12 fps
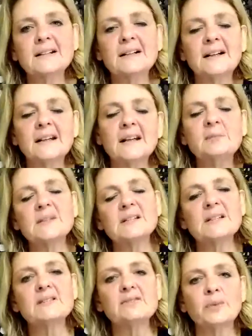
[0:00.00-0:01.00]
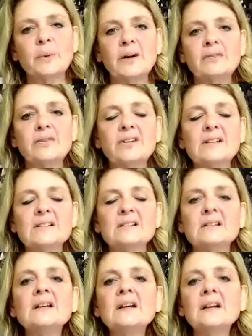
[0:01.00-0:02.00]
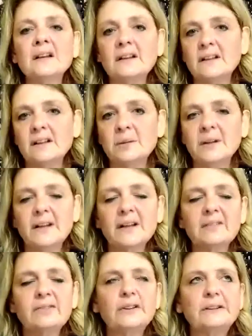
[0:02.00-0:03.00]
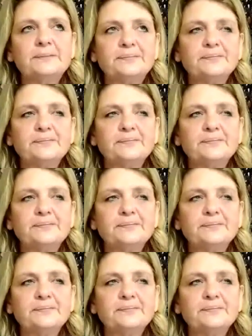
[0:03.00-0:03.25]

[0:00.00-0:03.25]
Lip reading: clinic and be seen for whatever reason that you were there for.